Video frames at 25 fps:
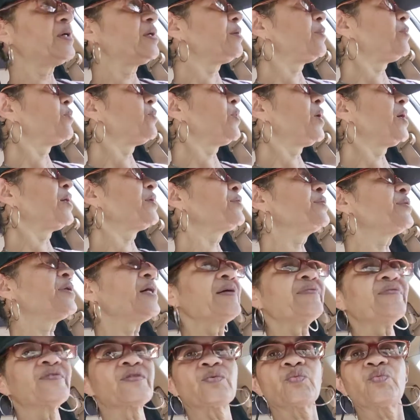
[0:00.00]
Why do I
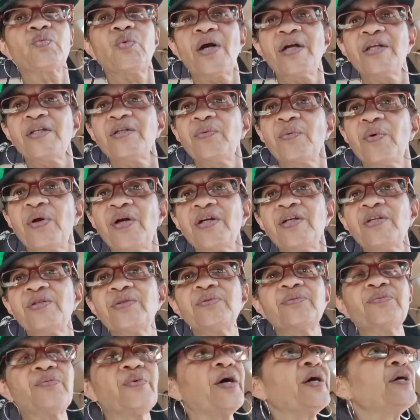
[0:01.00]
have to? Why
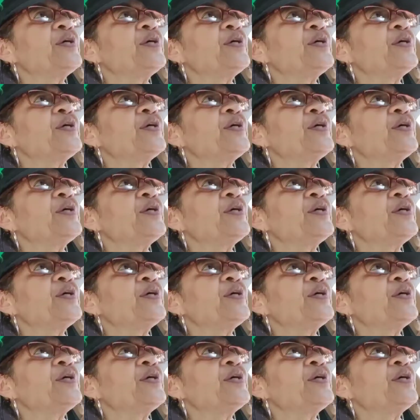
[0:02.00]
are